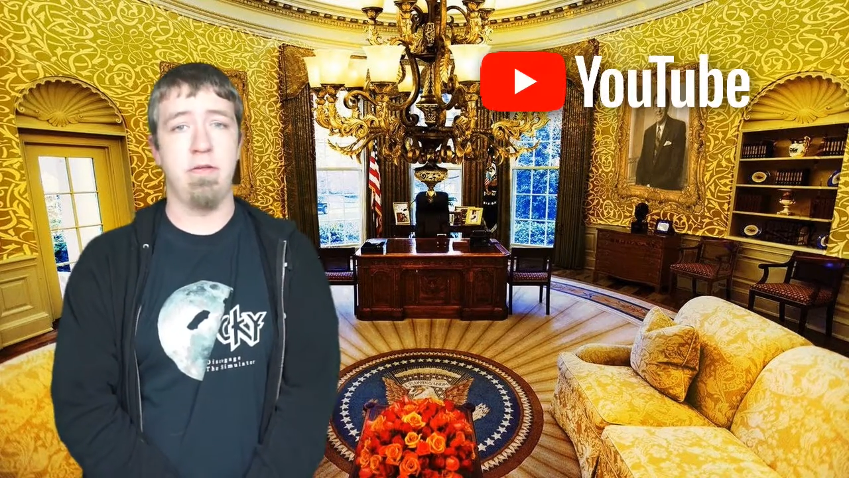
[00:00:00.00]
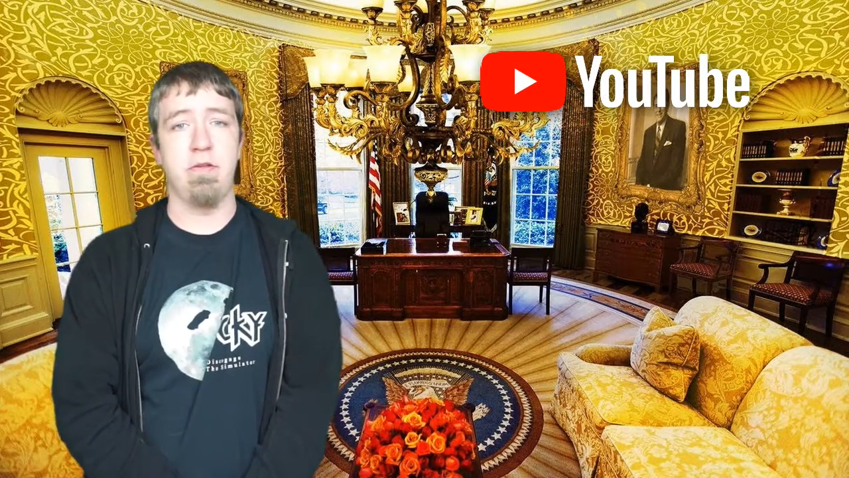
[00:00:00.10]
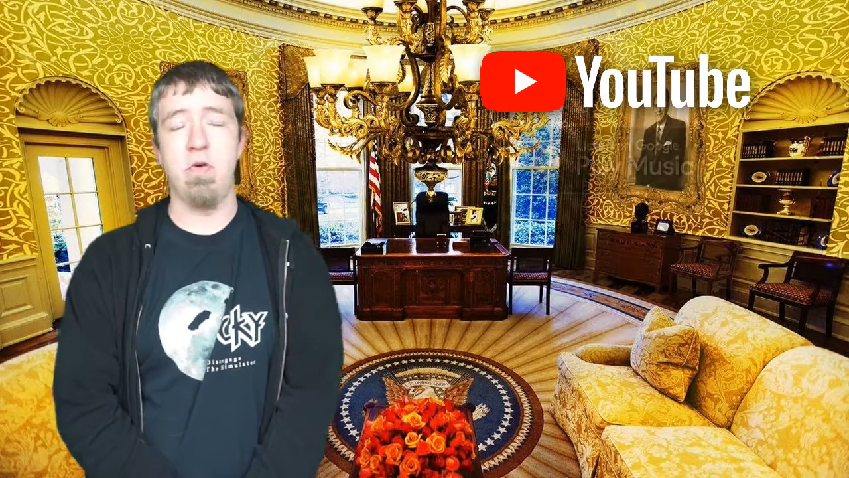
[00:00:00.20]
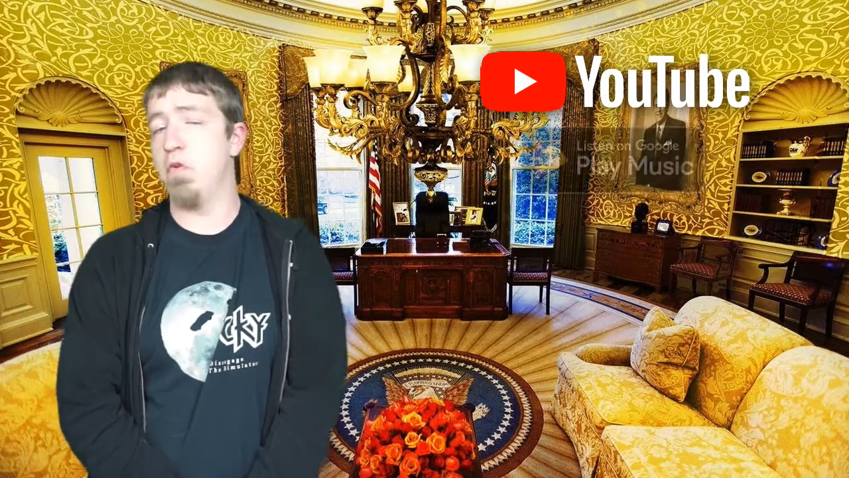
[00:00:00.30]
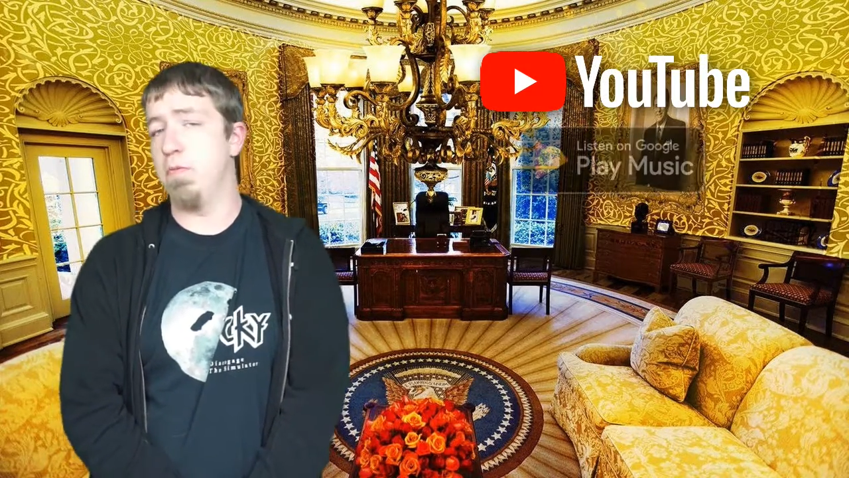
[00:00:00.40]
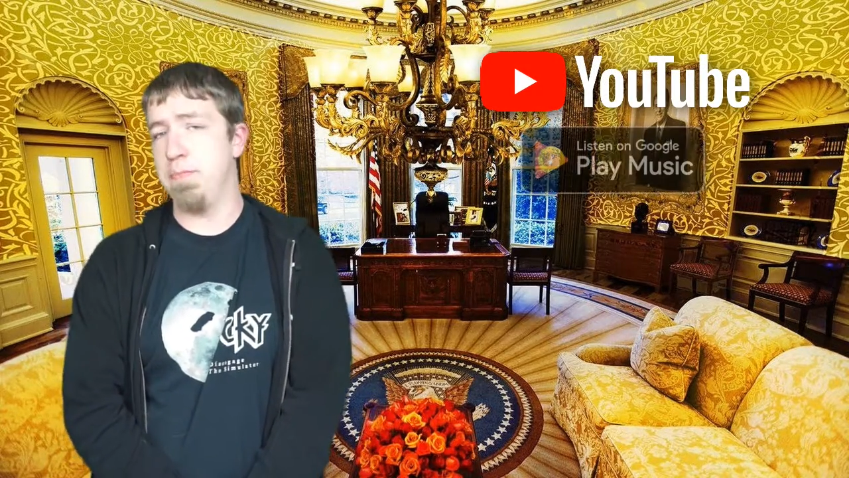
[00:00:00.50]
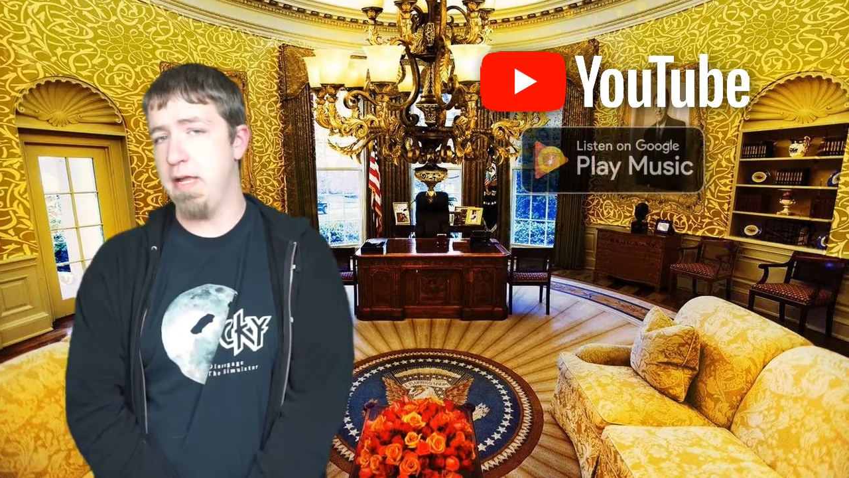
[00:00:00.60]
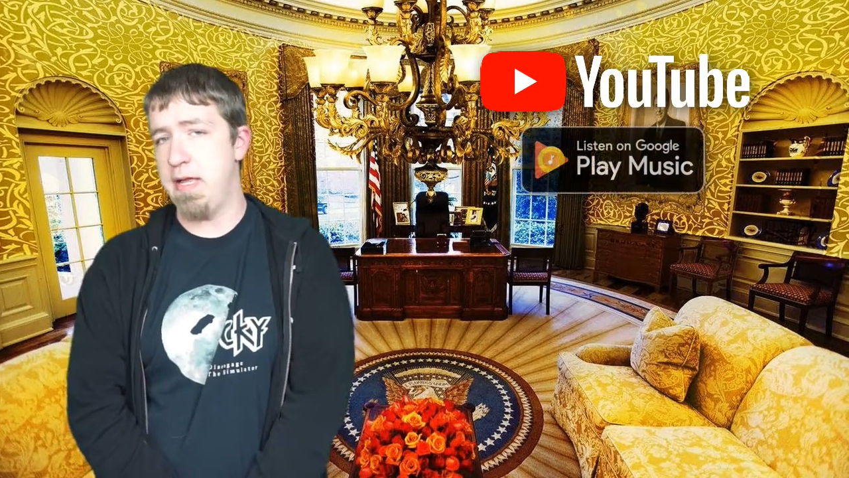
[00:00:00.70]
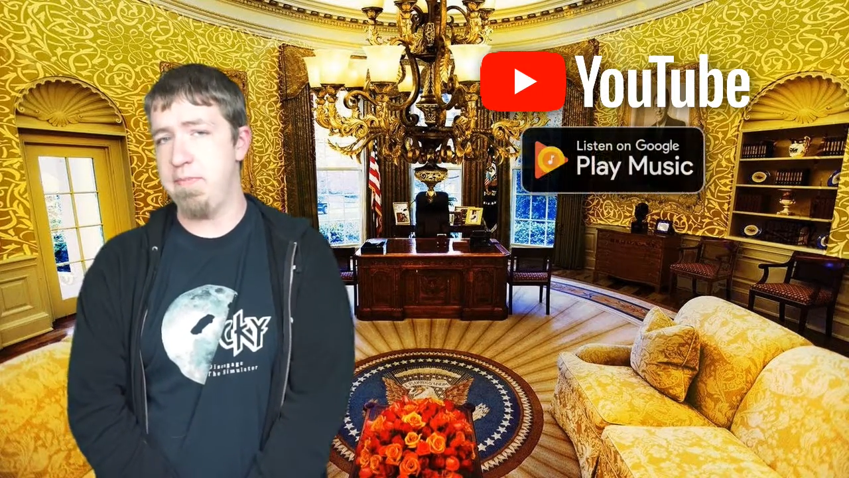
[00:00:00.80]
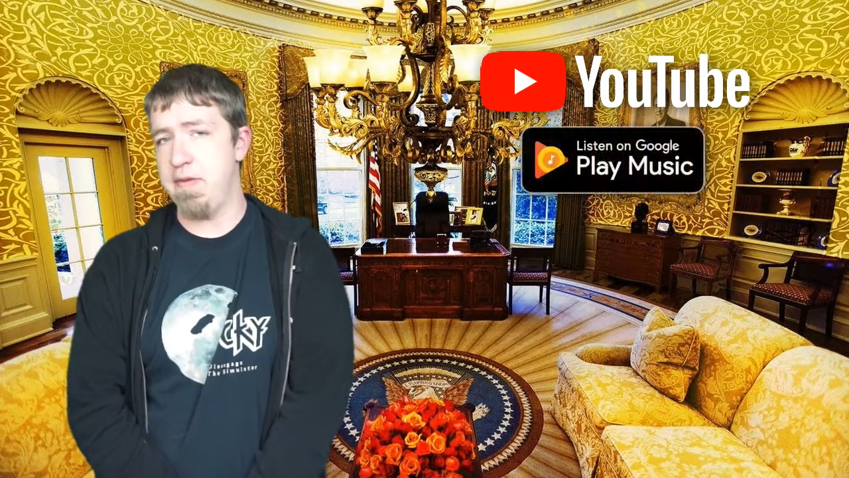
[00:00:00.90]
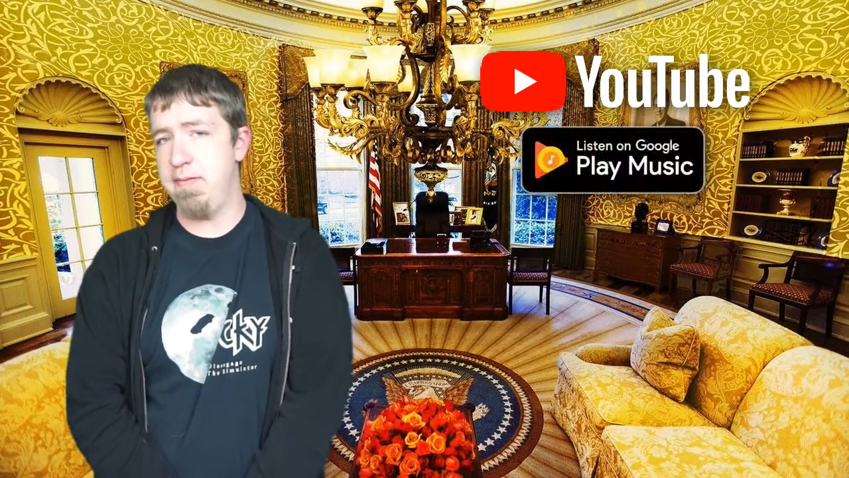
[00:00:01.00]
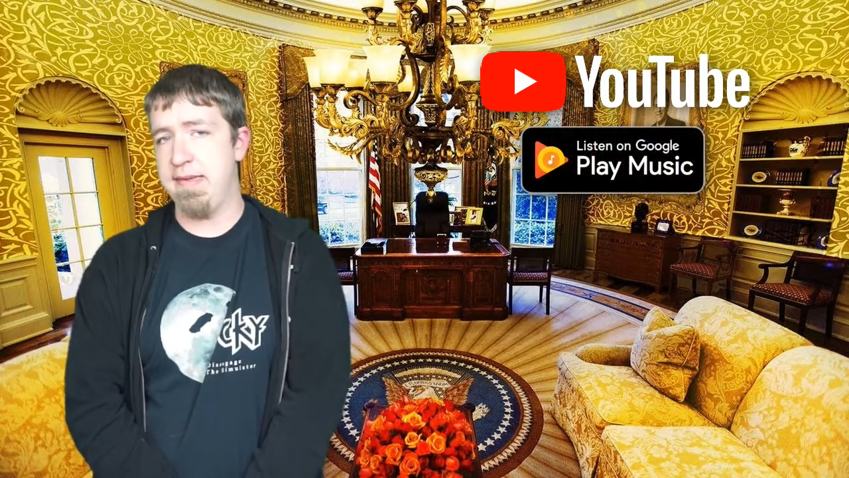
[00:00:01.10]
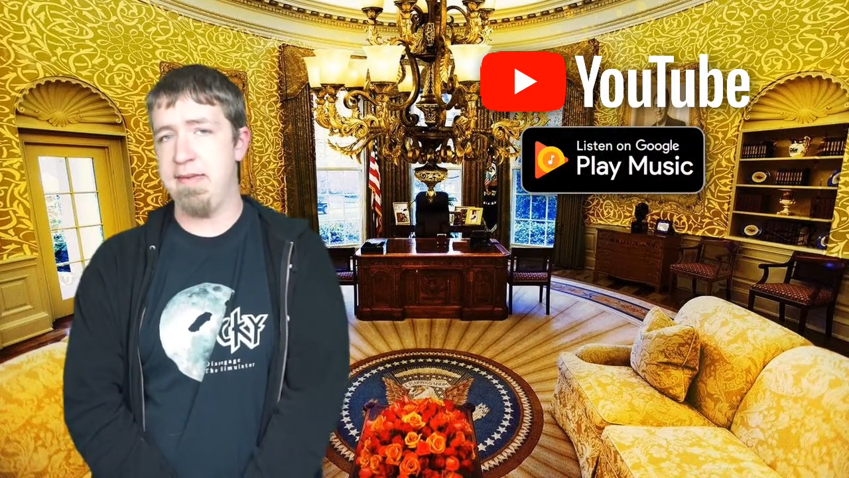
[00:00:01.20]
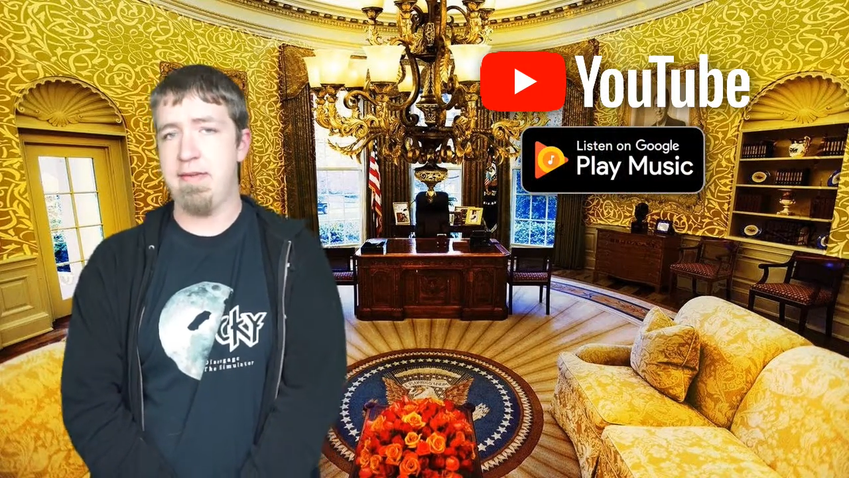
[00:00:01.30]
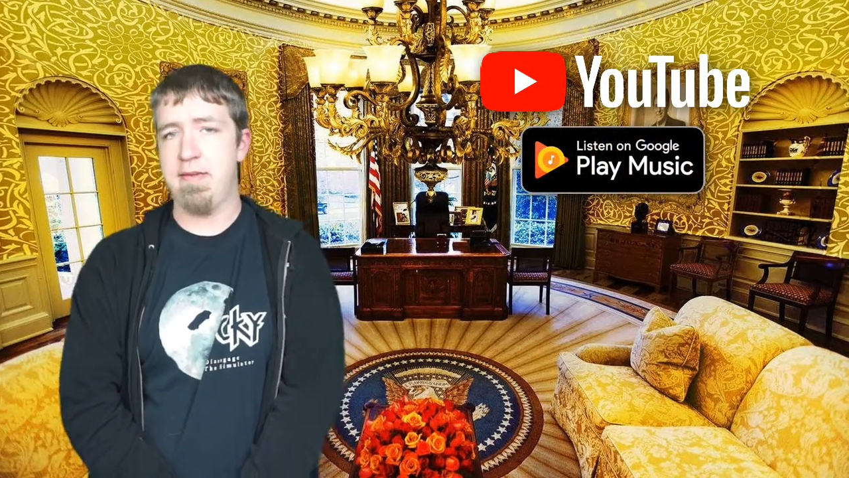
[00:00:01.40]
Google Play
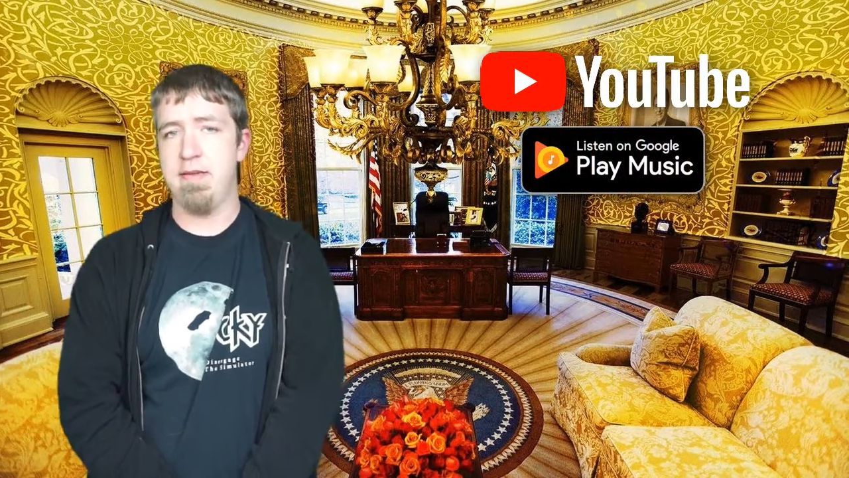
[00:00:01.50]
Music,